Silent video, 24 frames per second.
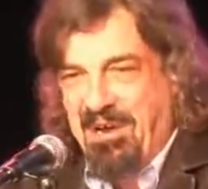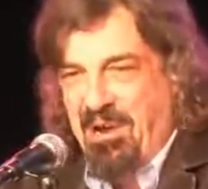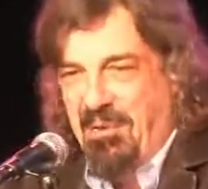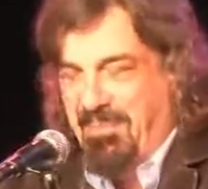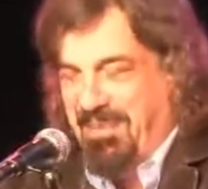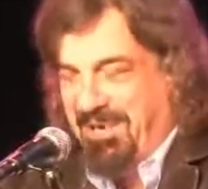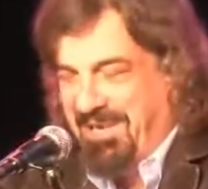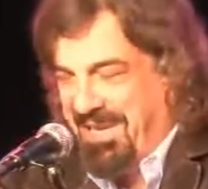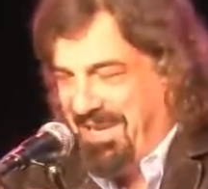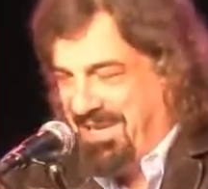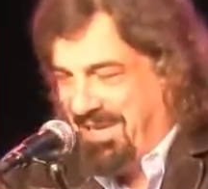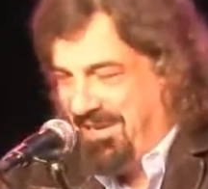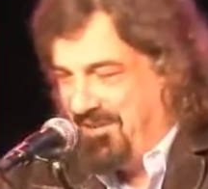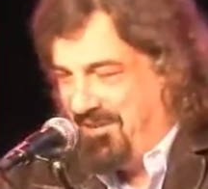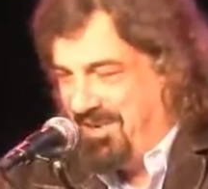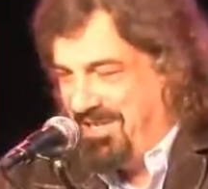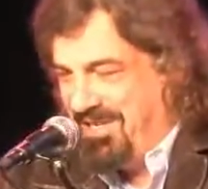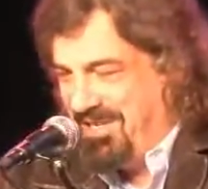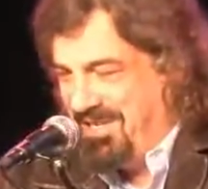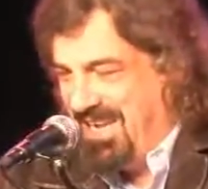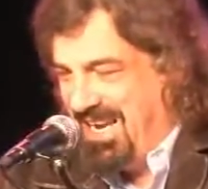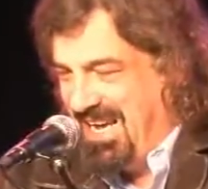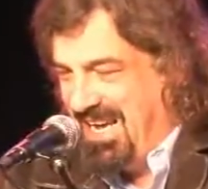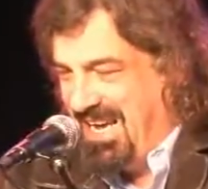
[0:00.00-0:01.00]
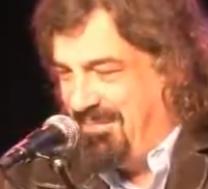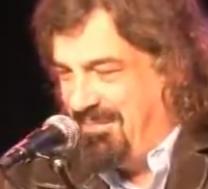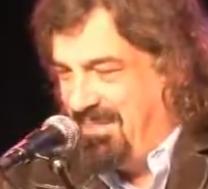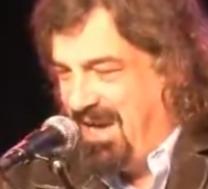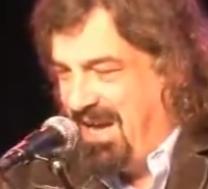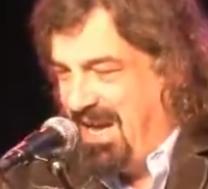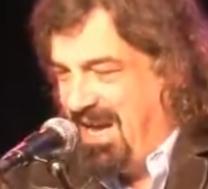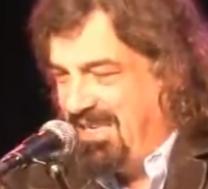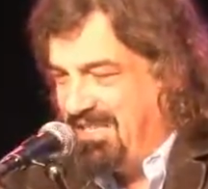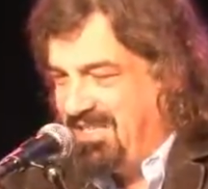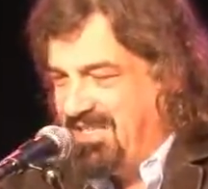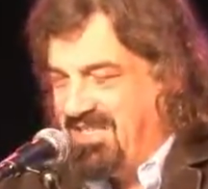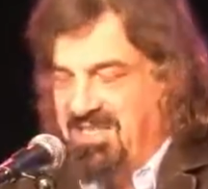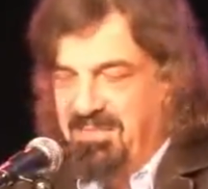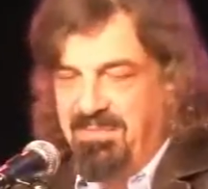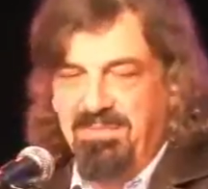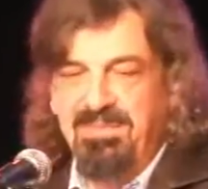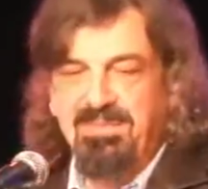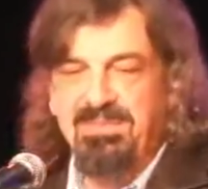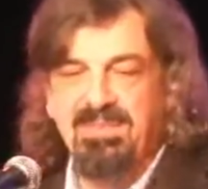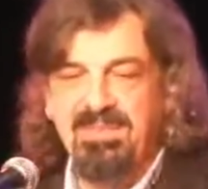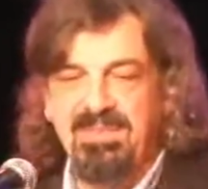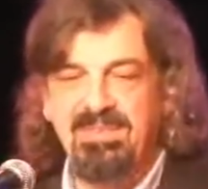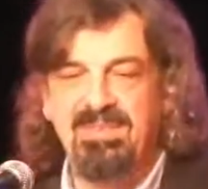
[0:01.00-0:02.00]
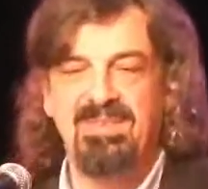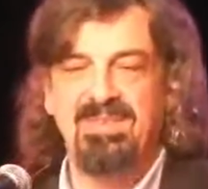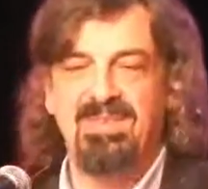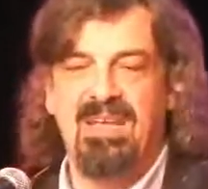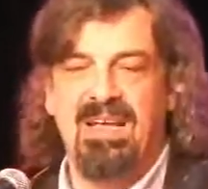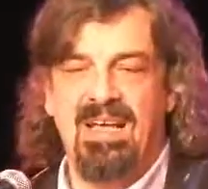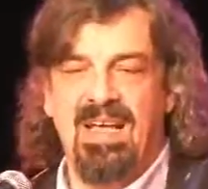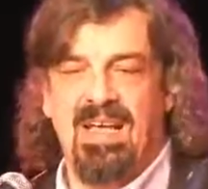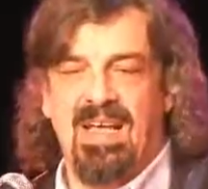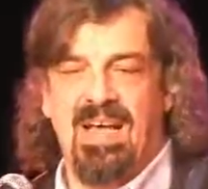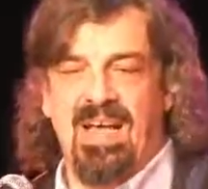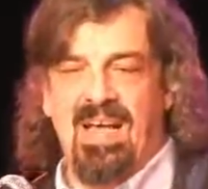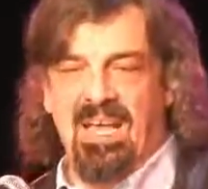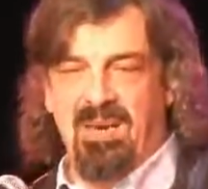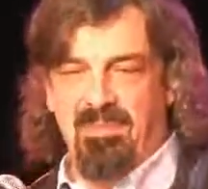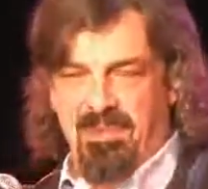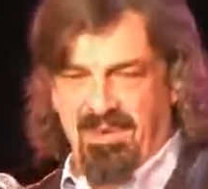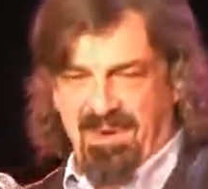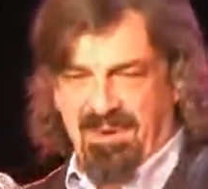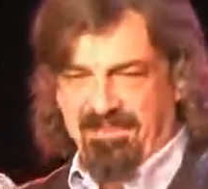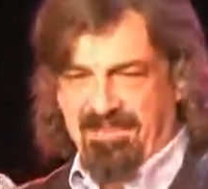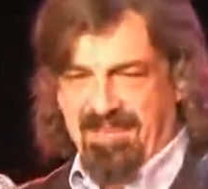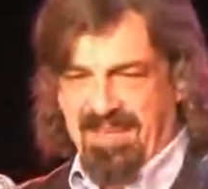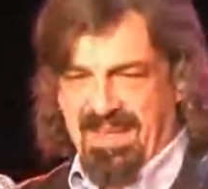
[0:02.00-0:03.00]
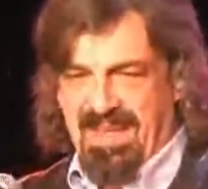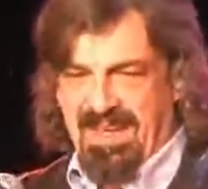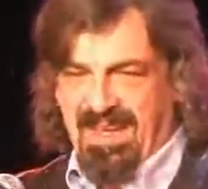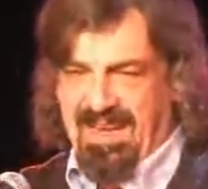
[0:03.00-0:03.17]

complicated question. Um, I sus- how to put it.